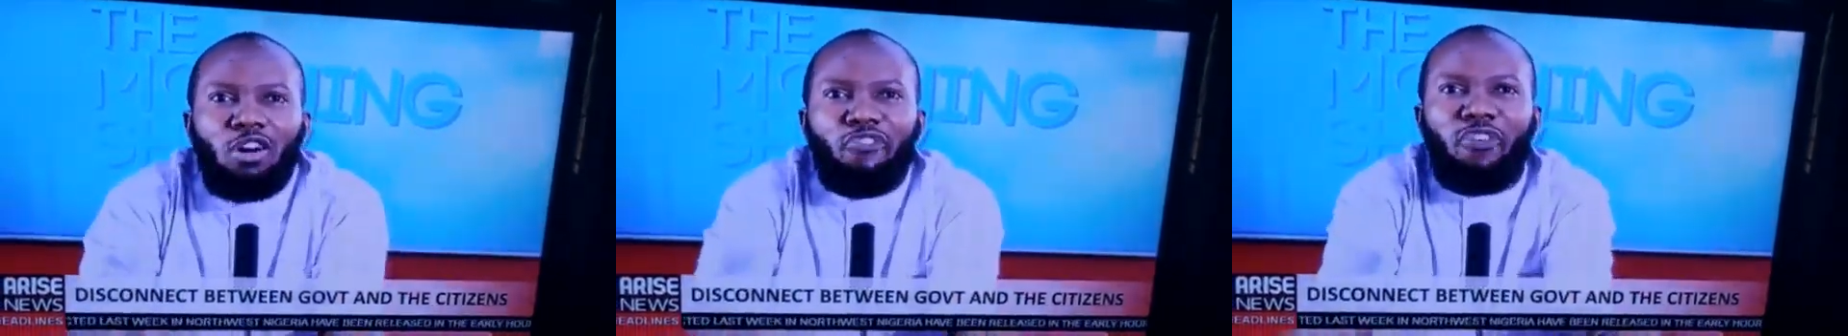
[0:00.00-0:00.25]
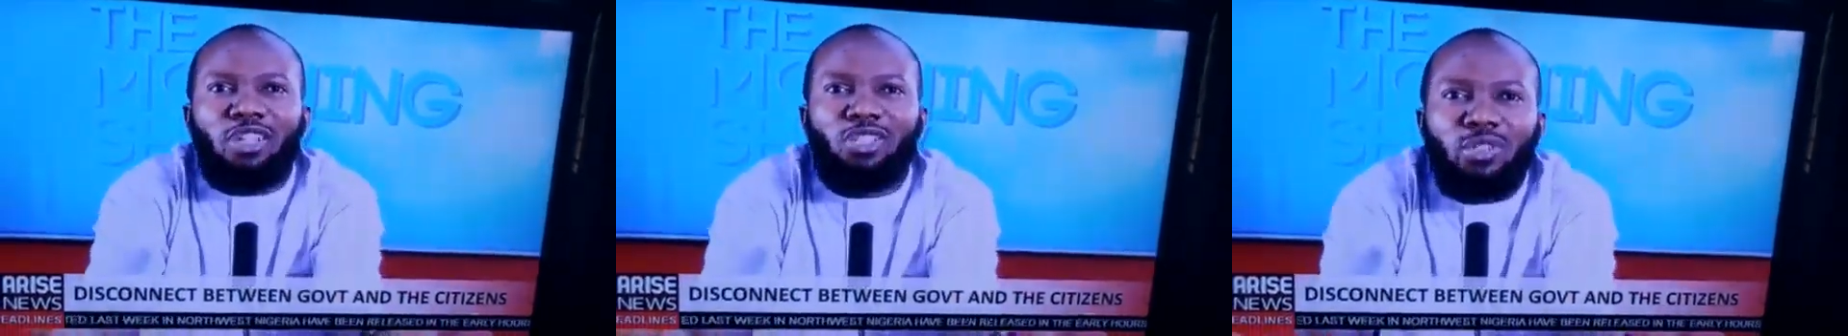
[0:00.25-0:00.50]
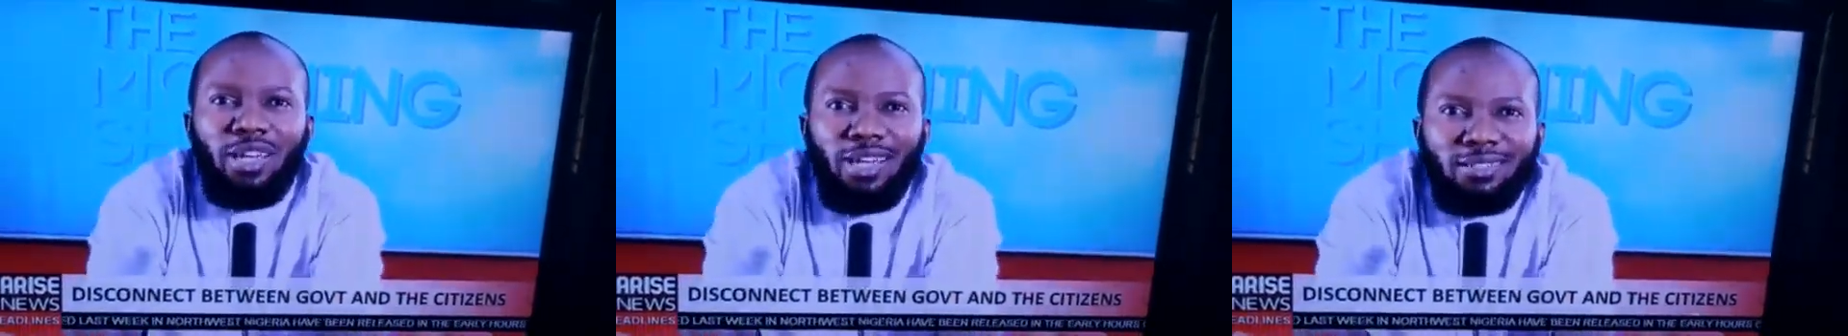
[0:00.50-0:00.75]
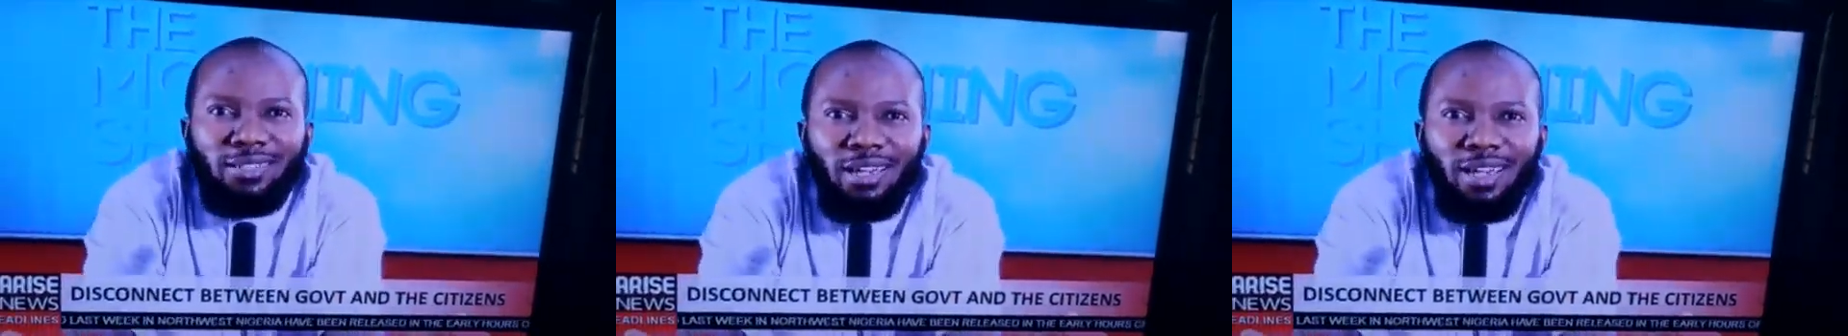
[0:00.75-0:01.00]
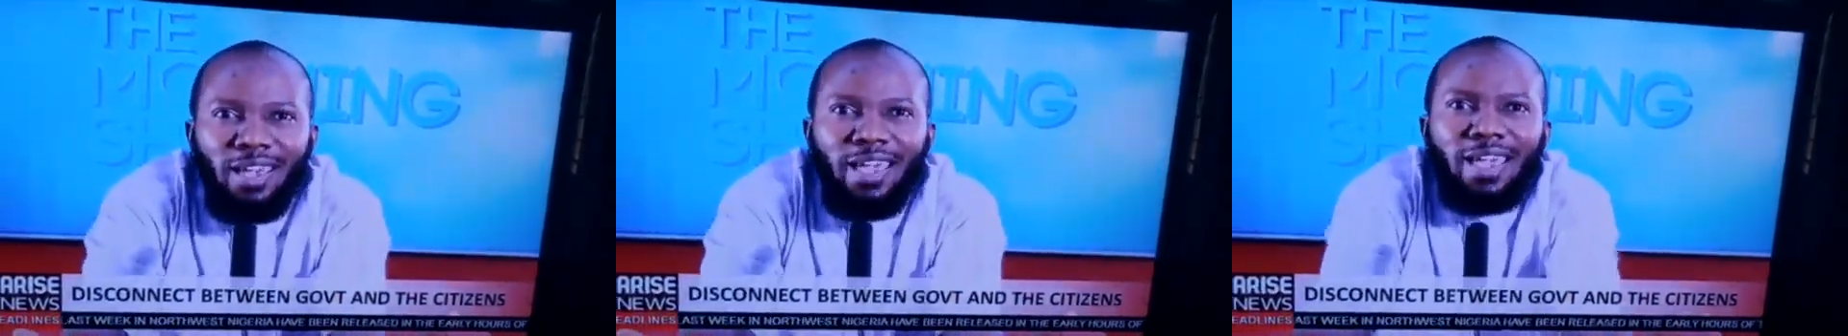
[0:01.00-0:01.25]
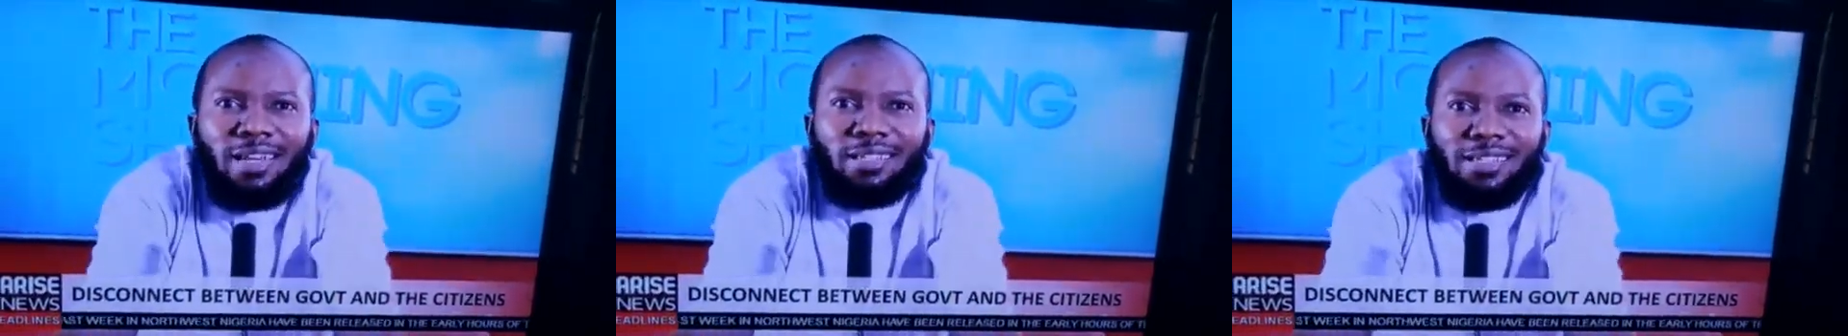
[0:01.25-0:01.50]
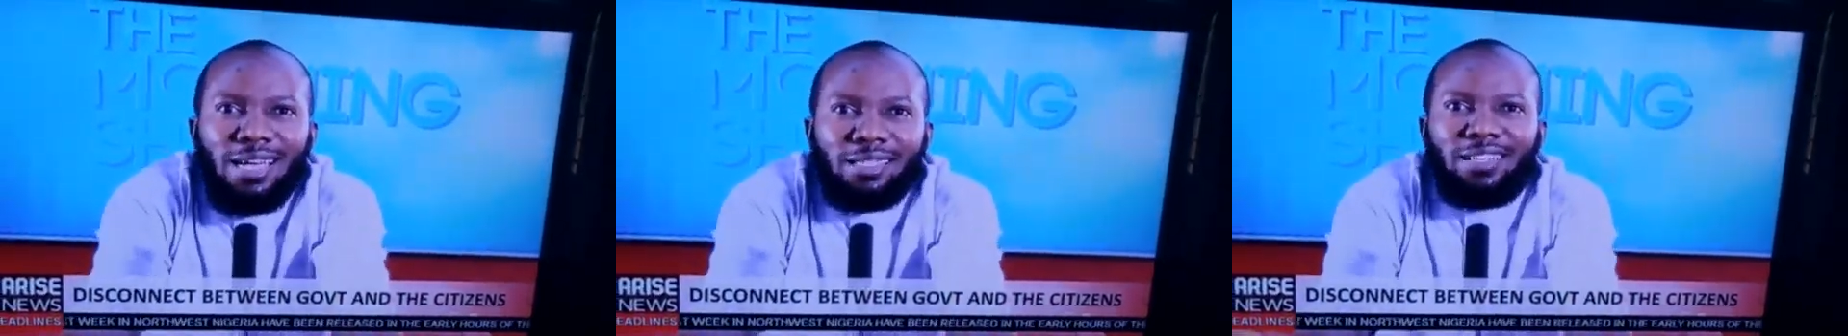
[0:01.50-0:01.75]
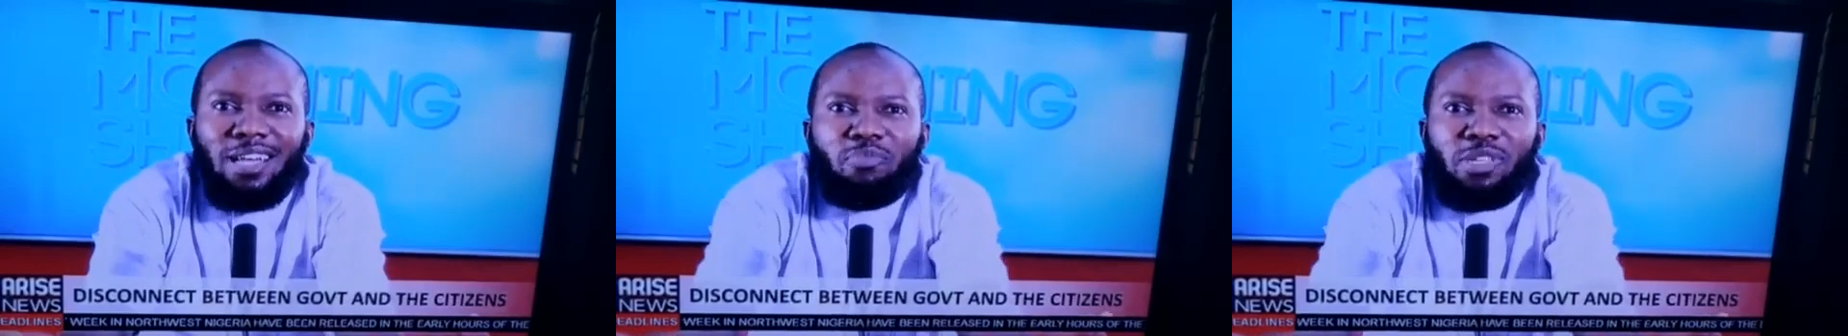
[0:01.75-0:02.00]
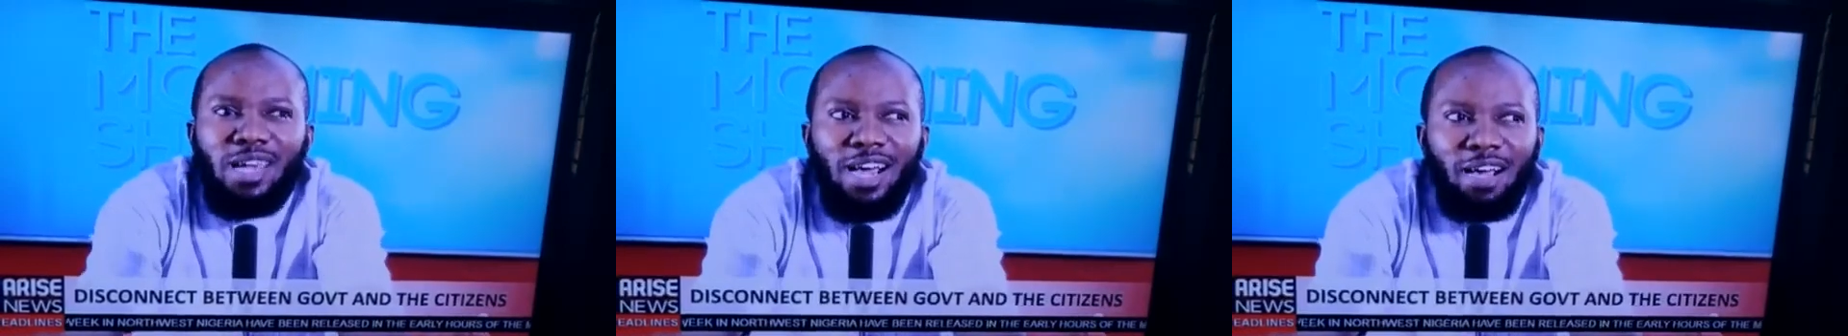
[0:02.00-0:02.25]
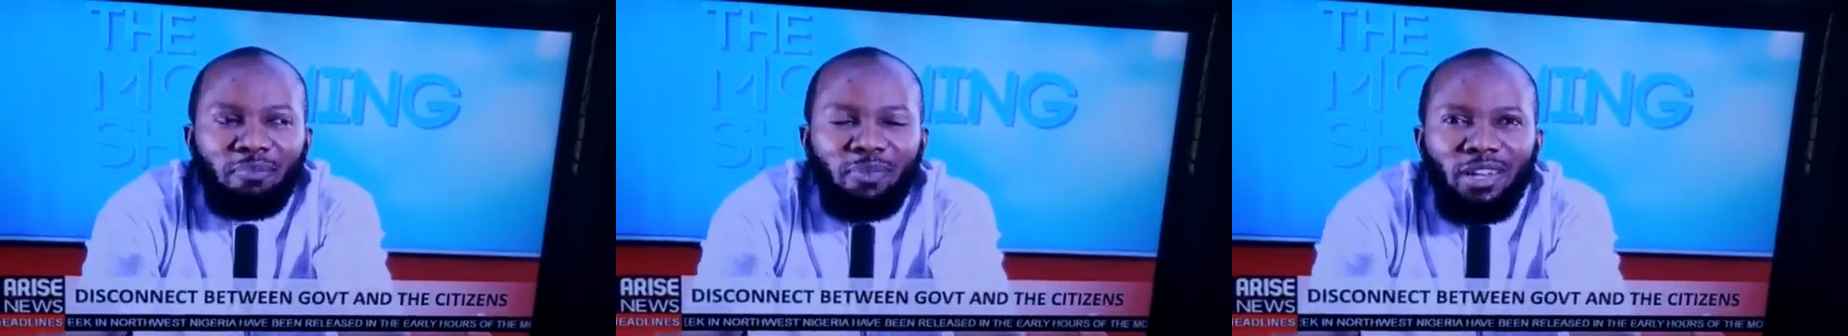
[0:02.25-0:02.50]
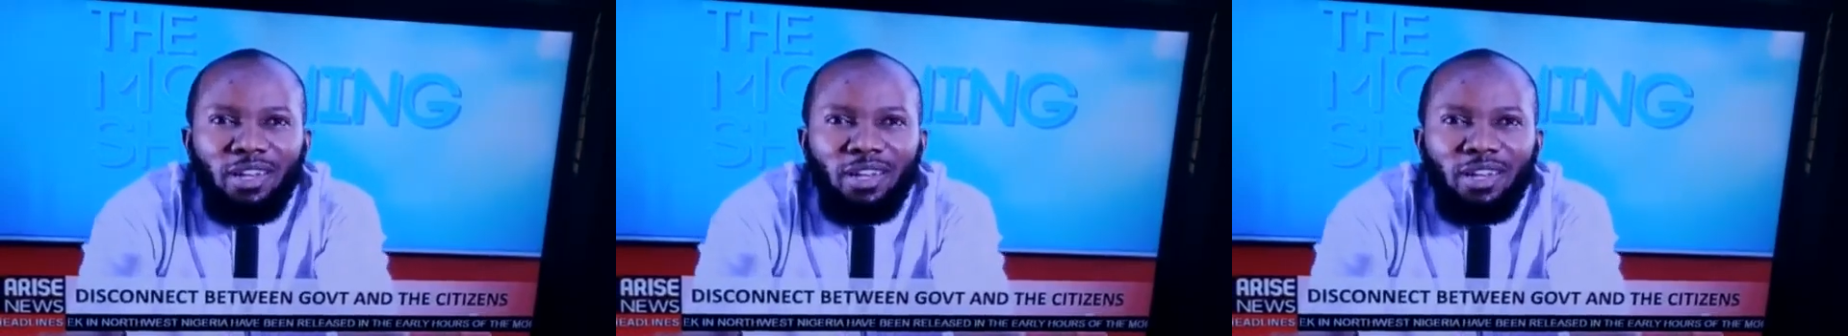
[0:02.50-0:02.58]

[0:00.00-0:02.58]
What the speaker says: unfortunate air disaster mishap.